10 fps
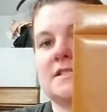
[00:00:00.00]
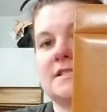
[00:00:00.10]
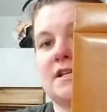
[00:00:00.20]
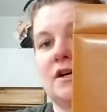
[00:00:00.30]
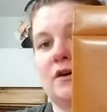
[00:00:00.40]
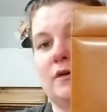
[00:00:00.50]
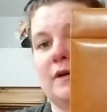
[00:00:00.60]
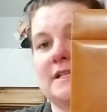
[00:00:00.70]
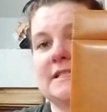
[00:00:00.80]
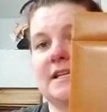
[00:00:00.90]
So,
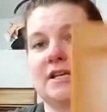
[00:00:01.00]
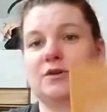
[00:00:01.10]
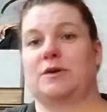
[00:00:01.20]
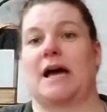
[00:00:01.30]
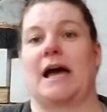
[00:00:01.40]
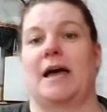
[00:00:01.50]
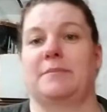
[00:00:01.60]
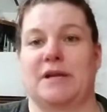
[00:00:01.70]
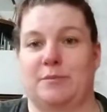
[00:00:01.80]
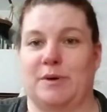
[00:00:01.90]
isn't it cute?
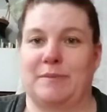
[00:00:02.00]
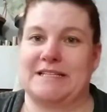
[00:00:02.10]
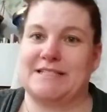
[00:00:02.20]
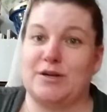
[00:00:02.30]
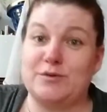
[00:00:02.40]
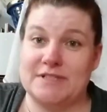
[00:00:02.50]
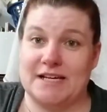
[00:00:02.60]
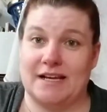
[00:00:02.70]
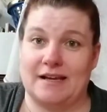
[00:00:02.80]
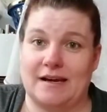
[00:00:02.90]
I'm going to put my stones
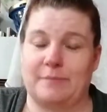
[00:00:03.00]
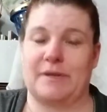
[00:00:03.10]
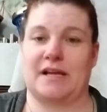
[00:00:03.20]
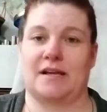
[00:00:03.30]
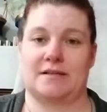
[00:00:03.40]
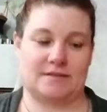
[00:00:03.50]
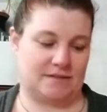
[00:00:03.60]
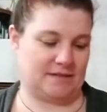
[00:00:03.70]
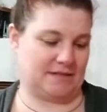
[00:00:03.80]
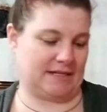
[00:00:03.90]
in it. And I'm going to
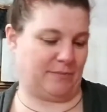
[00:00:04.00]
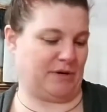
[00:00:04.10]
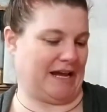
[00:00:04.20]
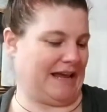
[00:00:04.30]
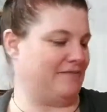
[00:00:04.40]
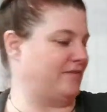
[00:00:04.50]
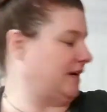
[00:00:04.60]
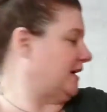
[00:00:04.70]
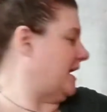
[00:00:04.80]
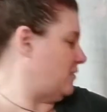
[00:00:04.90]
separate. I haven't
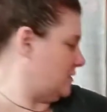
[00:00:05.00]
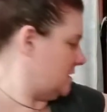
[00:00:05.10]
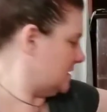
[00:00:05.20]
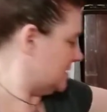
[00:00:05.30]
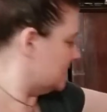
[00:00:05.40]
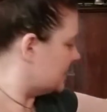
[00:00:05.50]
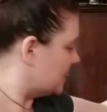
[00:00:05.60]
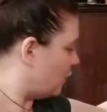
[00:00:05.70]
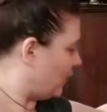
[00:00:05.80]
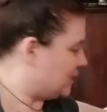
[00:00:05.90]
figured out
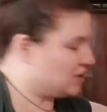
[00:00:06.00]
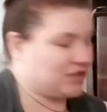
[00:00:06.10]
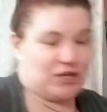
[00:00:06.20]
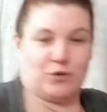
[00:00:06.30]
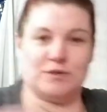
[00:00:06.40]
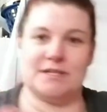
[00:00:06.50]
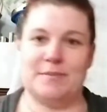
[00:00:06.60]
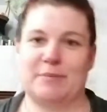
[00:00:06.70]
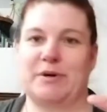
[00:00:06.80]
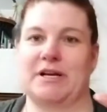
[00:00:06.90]
which stones I'm
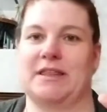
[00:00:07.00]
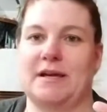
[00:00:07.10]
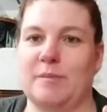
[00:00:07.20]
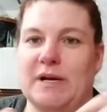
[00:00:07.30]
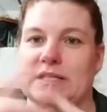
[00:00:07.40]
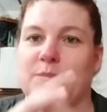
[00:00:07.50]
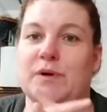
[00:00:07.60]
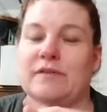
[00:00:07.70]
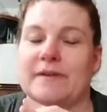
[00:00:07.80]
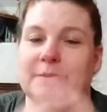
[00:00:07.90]
going to put in there. But it's
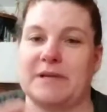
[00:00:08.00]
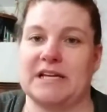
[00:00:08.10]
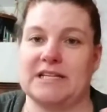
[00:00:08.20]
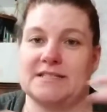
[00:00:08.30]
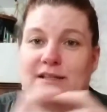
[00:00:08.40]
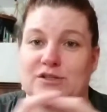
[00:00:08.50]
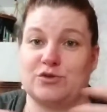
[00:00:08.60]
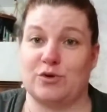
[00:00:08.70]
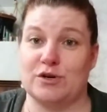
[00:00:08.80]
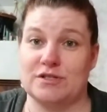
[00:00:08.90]
perfect because the
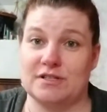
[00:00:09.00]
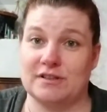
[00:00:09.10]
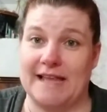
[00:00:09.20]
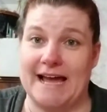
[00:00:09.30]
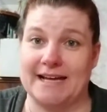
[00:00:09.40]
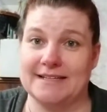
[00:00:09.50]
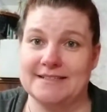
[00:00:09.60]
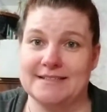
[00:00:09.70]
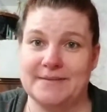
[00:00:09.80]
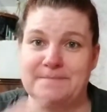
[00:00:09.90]
drawers are lined.